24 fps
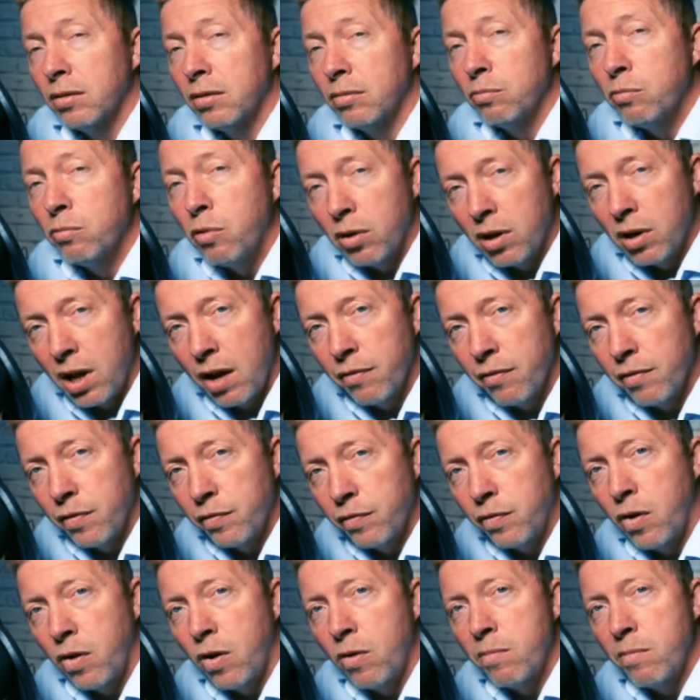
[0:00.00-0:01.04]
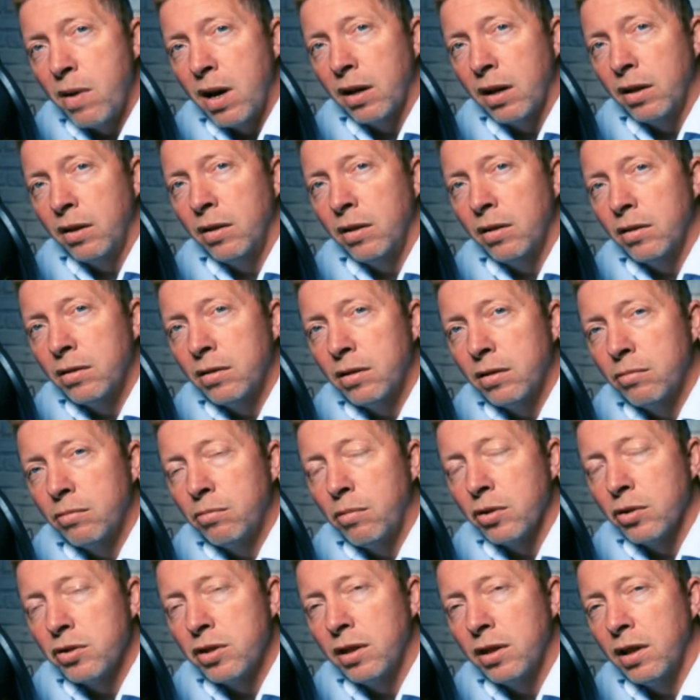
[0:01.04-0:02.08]
whatever format you're
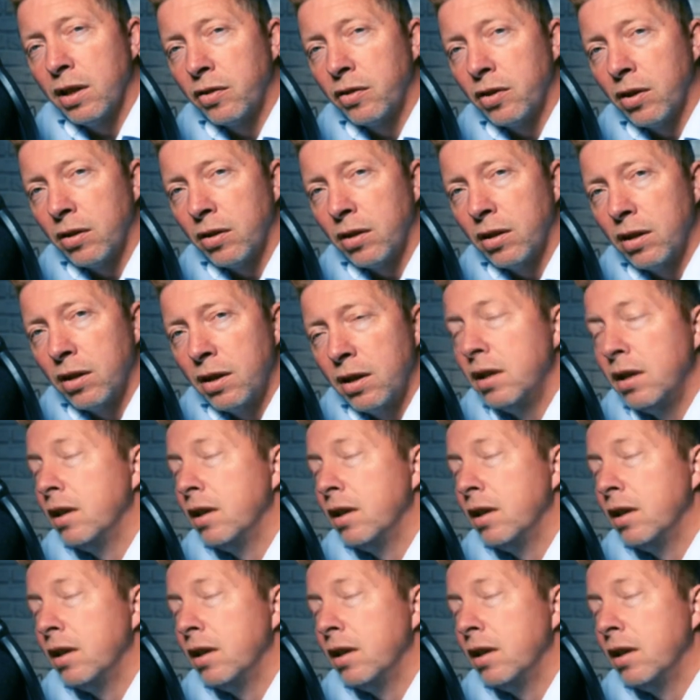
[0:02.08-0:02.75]
watching this on.